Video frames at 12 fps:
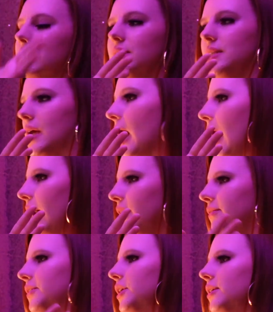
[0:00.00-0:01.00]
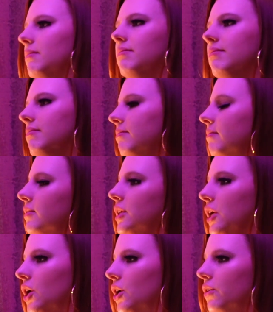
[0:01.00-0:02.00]
in the sky over
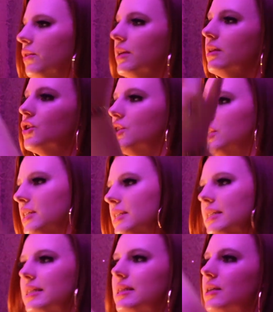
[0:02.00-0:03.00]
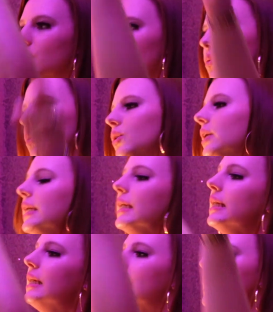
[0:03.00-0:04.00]
the Earth. It just does its little
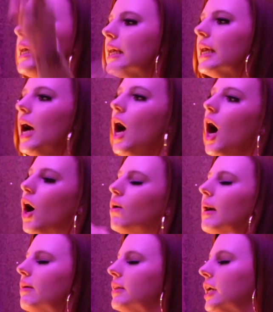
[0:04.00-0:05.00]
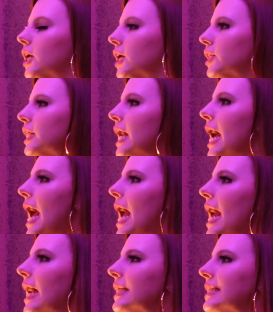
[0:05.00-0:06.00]
wee around the Earth,
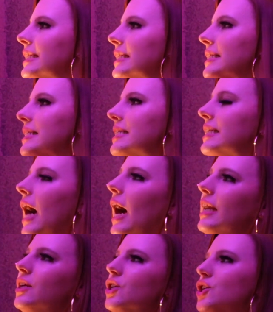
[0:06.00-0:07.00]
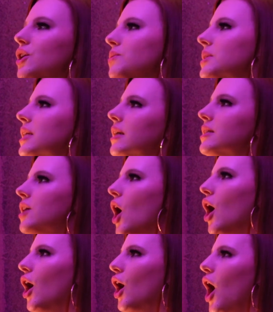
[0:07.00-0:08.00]
and it kind of shows us
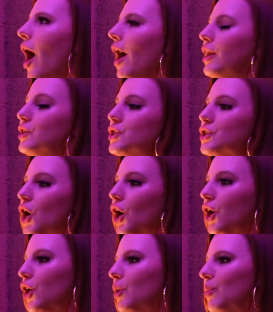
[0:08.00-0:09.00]
our darker,